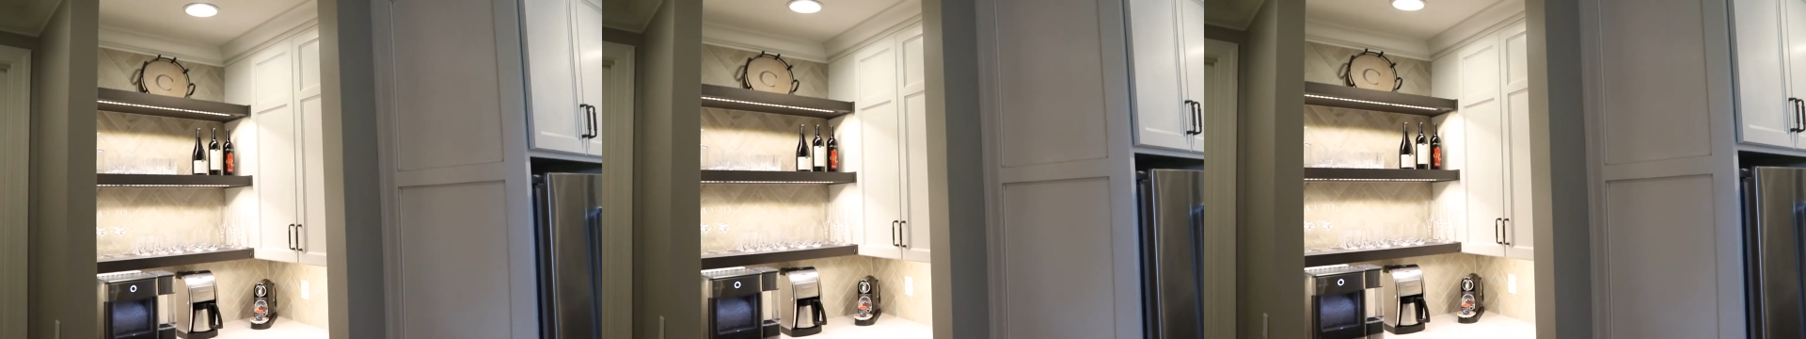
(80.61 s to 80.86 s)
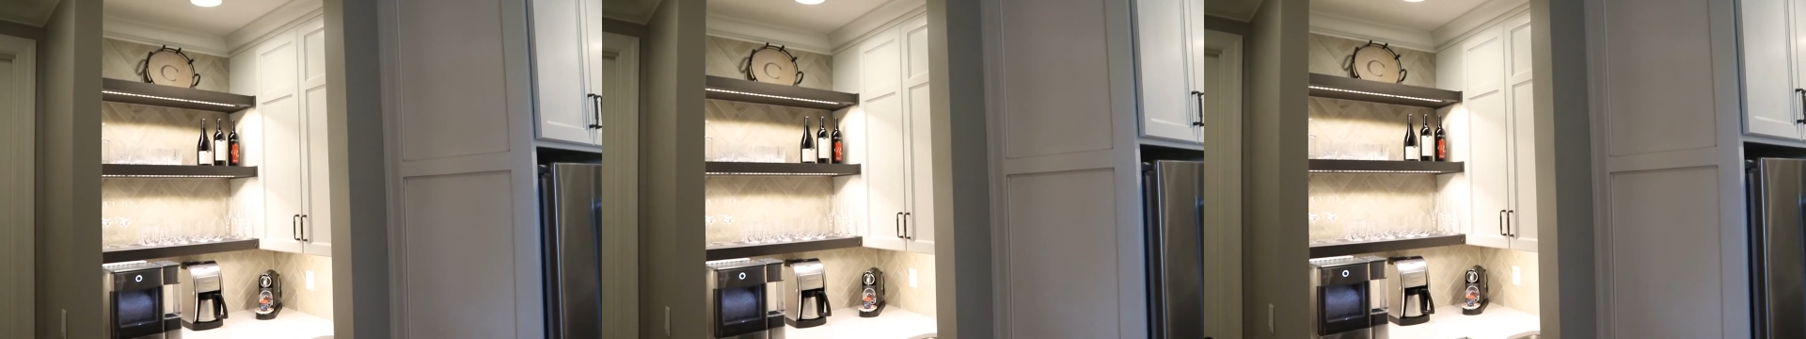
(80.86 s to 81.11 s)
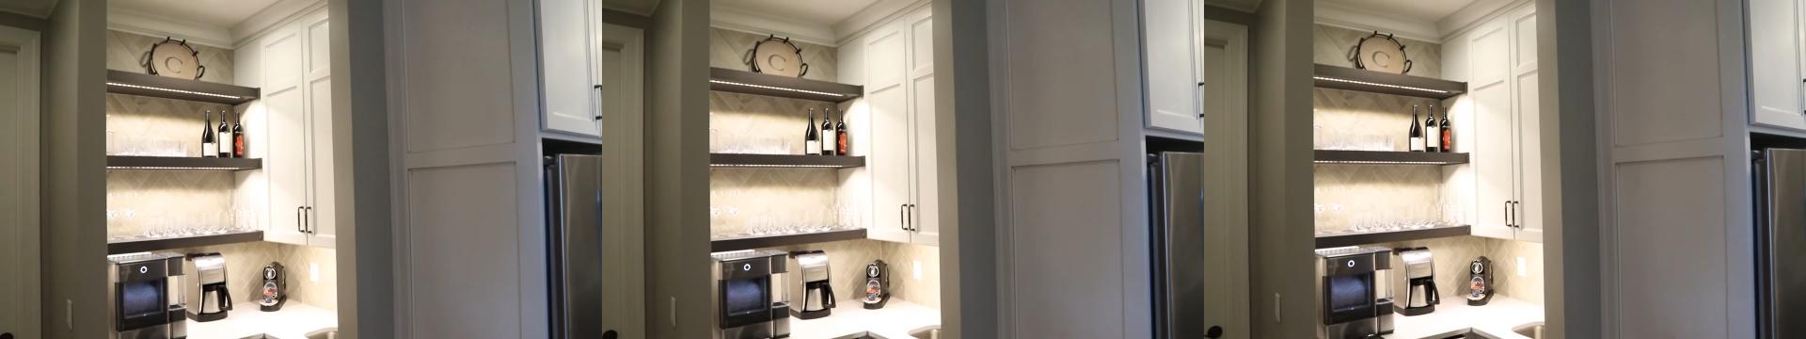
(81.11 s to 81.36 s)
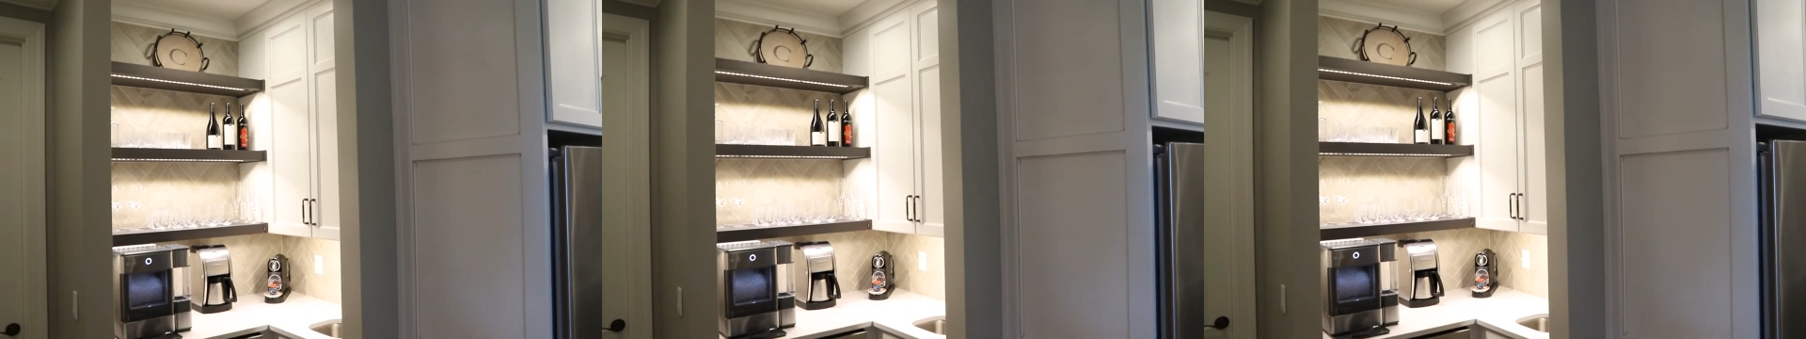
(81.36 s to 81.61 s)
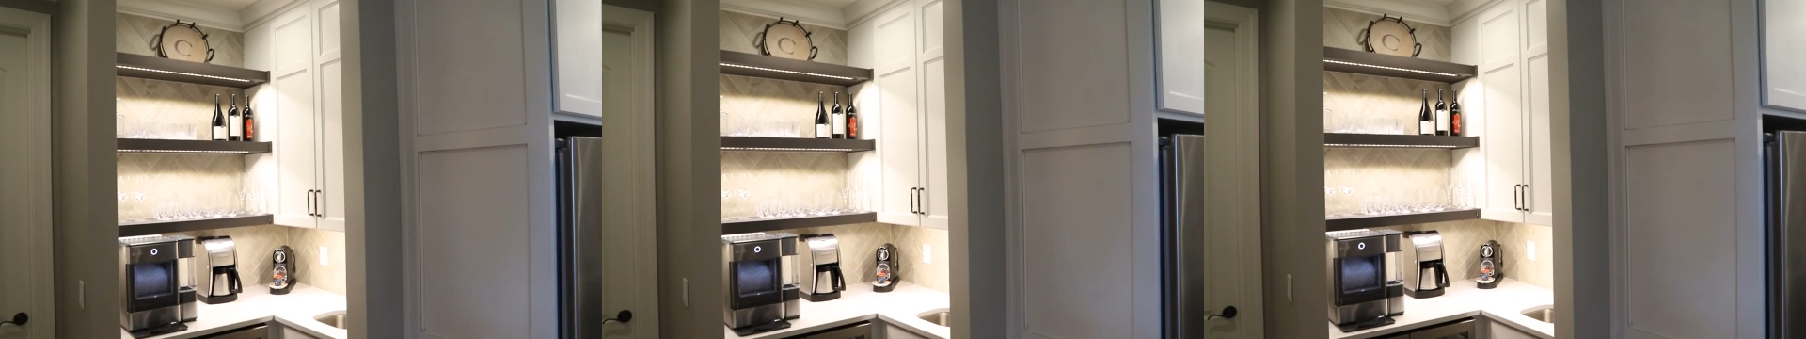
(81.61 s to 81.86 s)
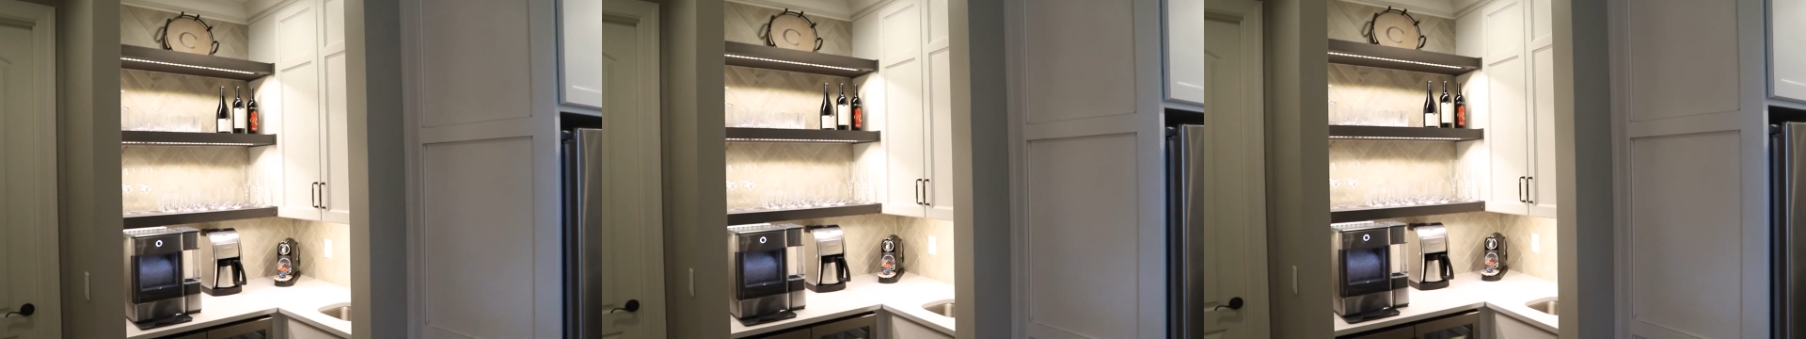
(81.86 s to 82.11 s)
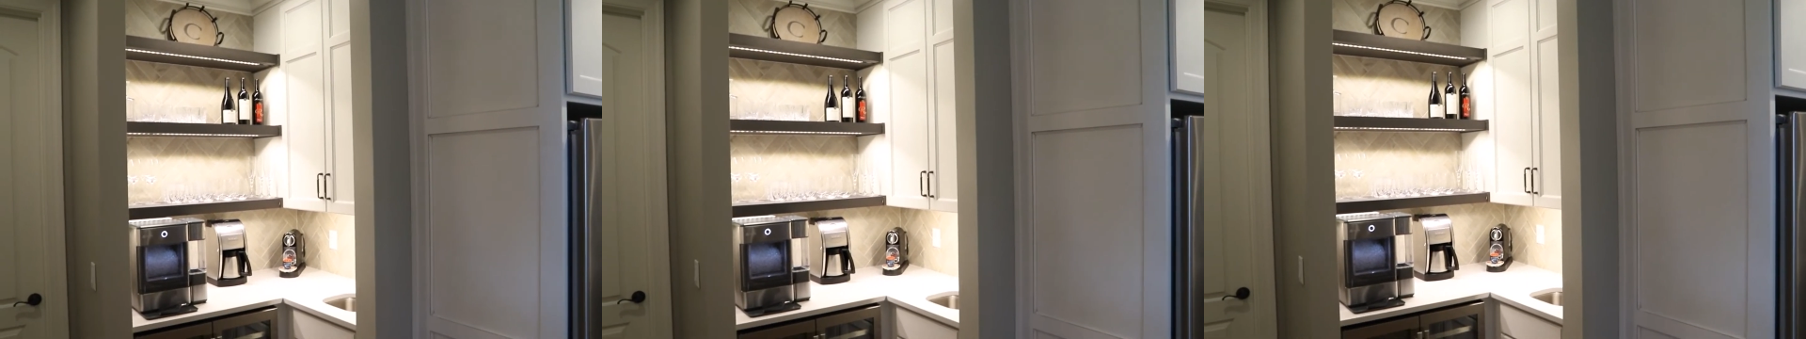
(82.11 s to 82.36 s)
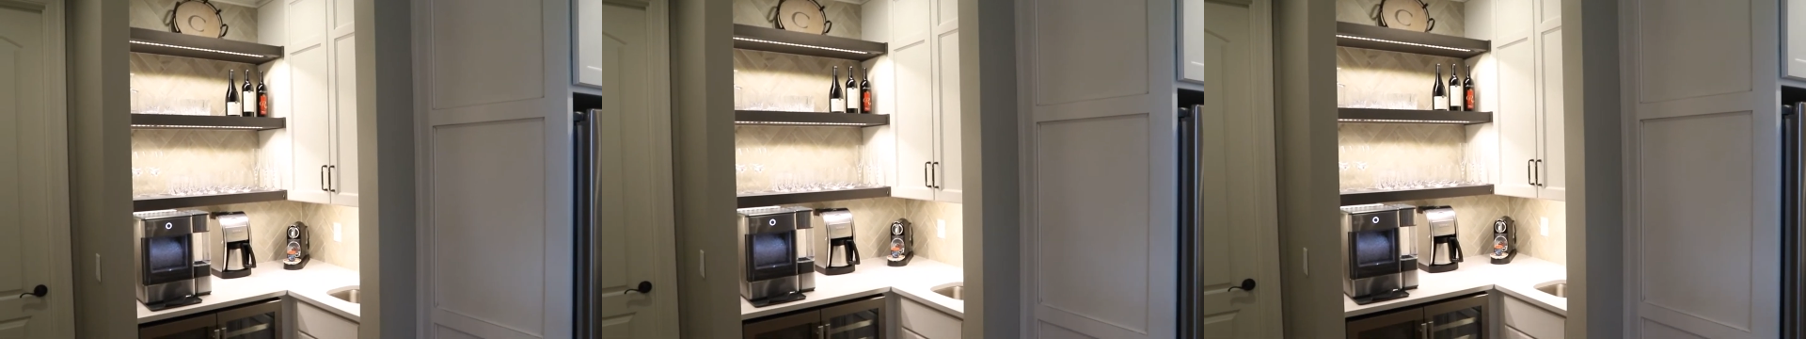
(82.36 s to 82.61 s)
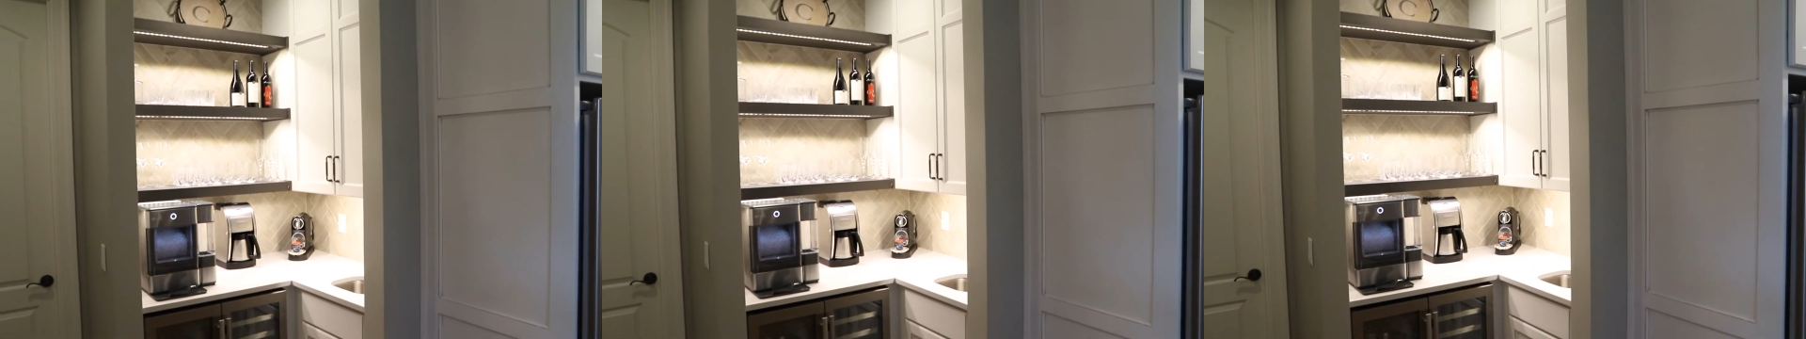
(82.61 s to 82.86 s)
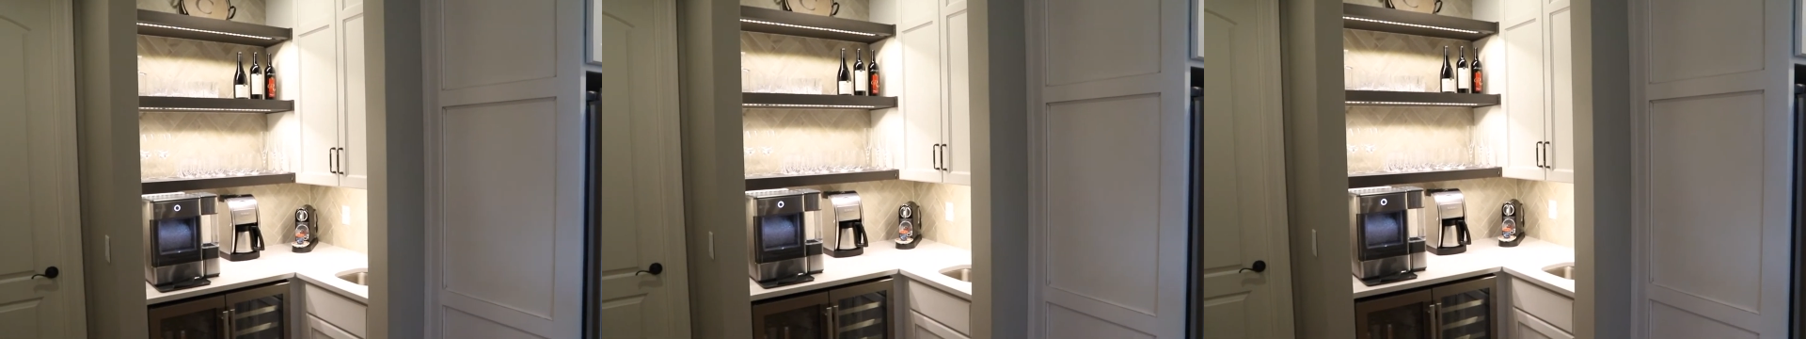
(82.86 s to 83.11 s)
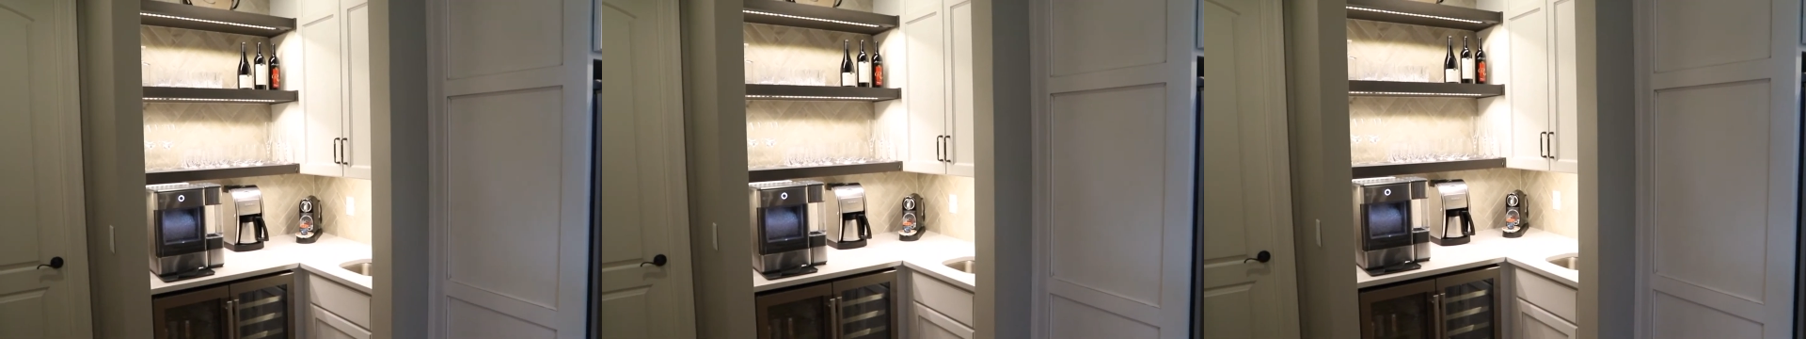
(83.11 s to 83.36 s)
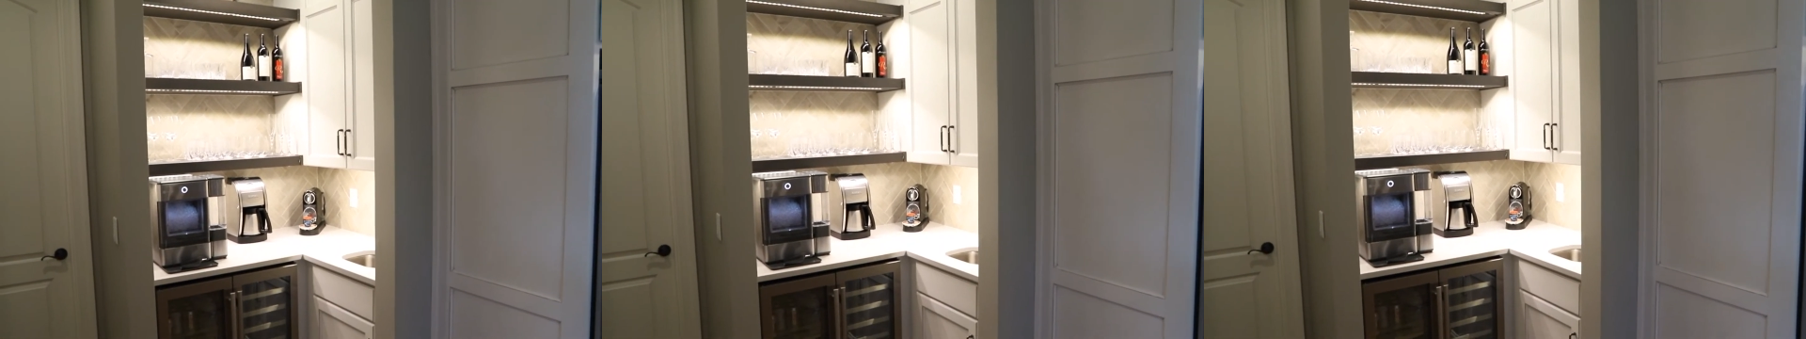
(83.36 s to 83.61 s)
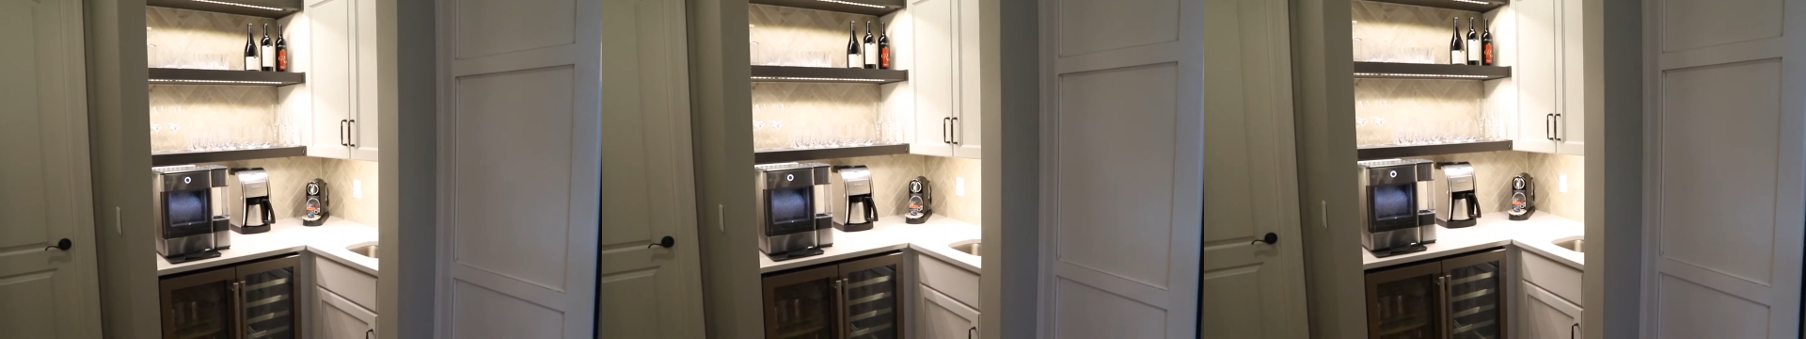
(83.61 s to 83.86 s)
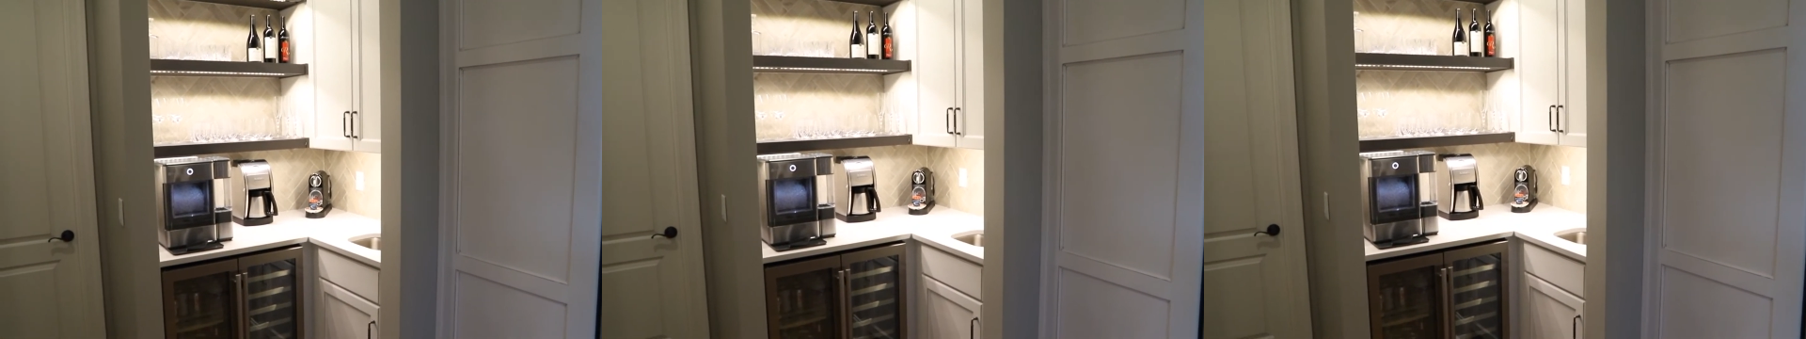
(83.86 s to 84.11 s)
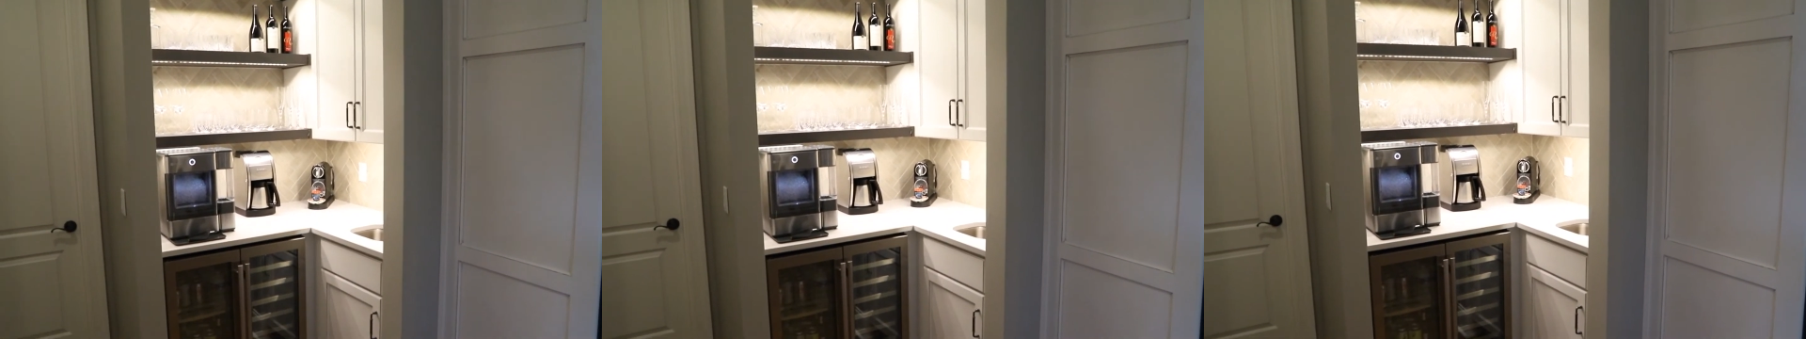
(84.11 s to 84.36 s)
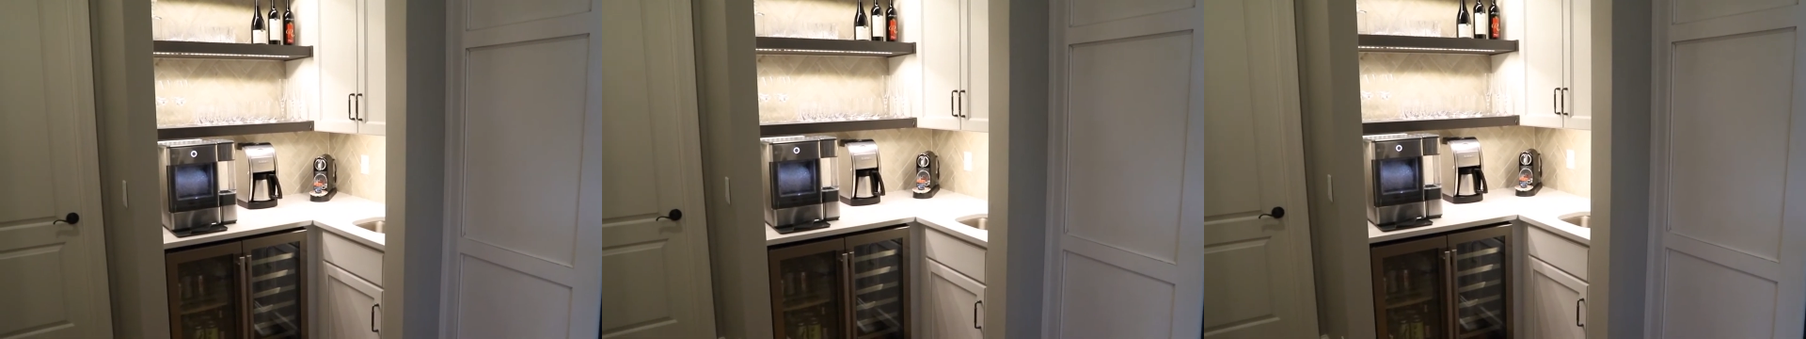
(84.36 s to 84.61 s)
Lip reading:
Nobody's mouth can be seen.